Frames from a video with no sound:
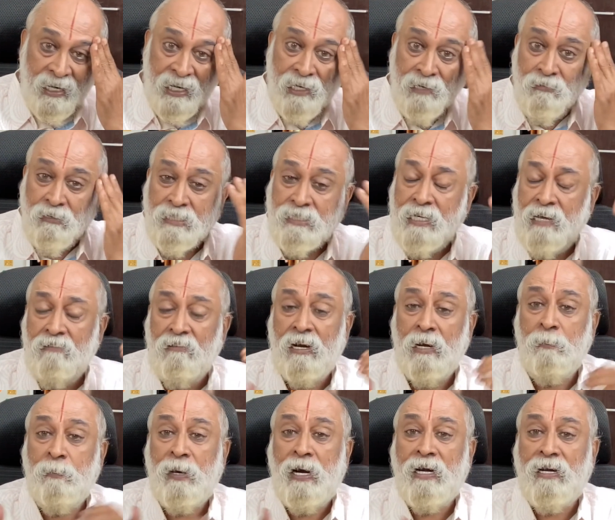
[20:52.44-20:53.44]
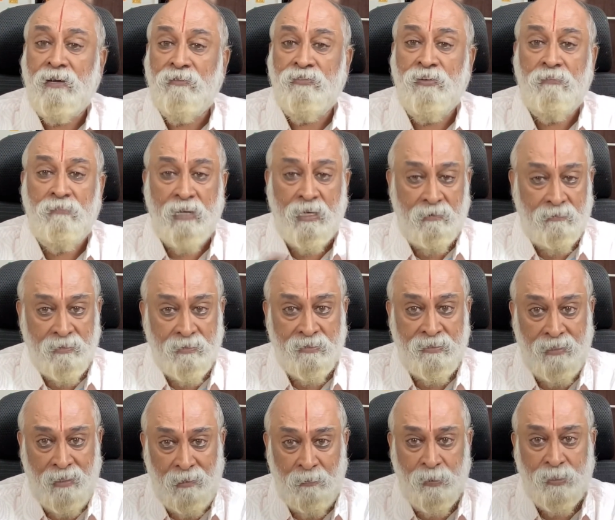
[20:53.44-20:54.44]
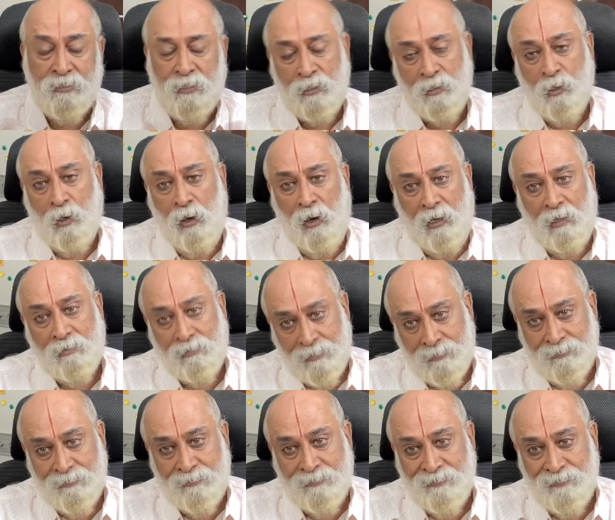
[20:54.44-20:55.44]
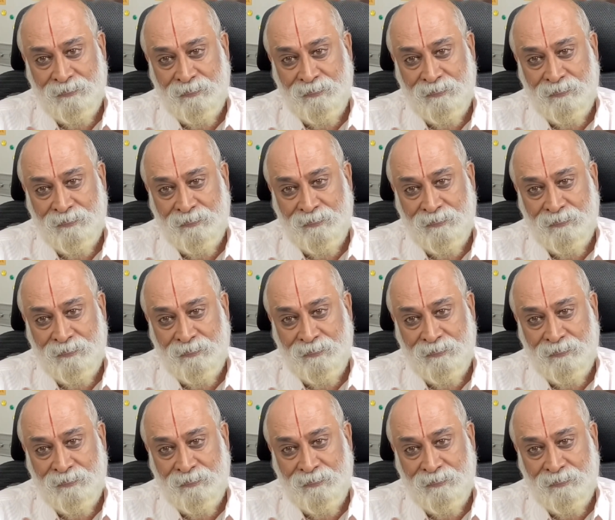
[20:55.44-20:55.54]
Greed was never a part of our syllabus at all.